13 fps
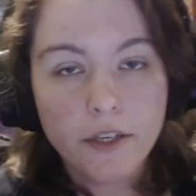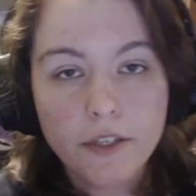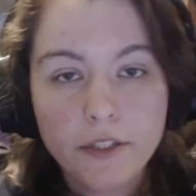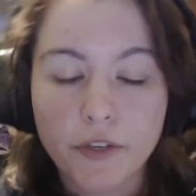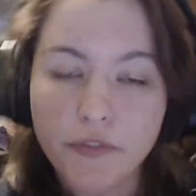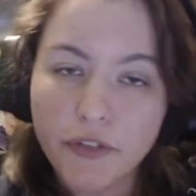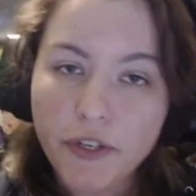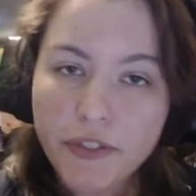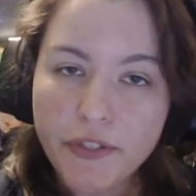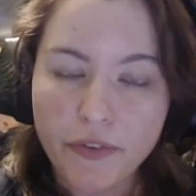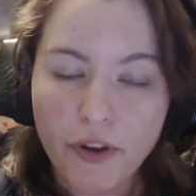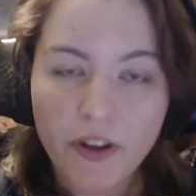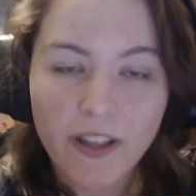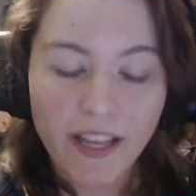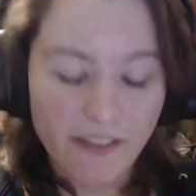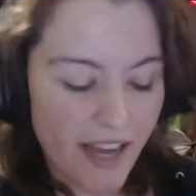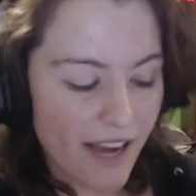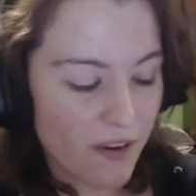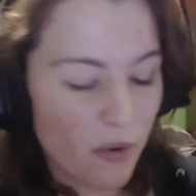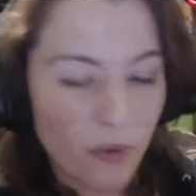So first of all, I've
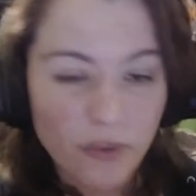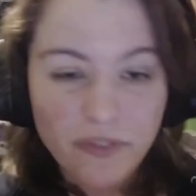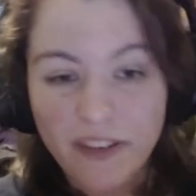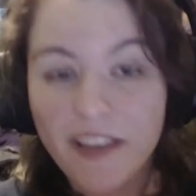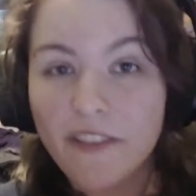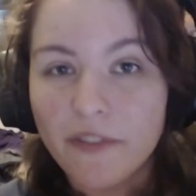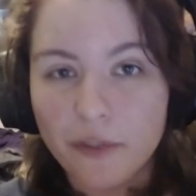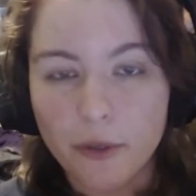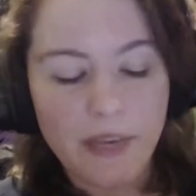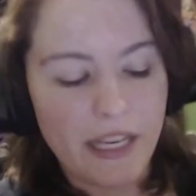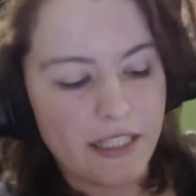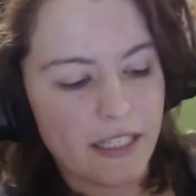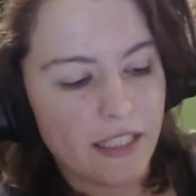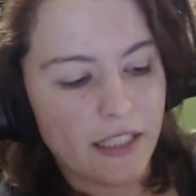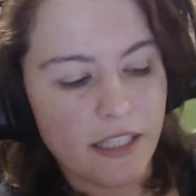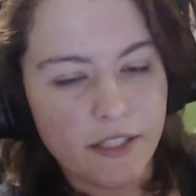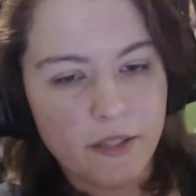got Old Faithful basically.